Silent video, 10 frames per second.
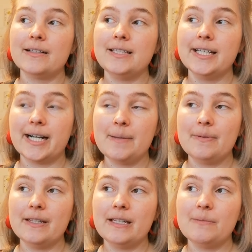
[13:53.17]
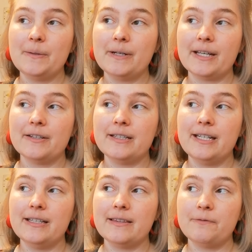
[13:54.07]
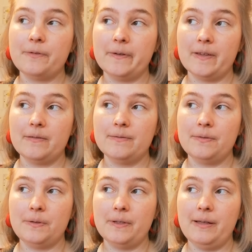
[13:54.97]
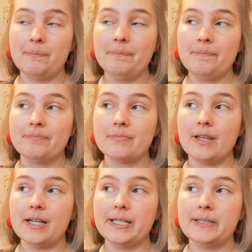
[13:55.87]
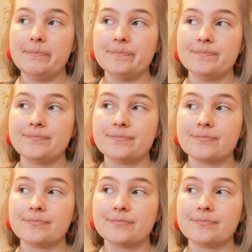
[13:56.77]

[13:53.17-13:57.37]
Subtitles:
yeah, I'm thinking about what I could knit for them. I'm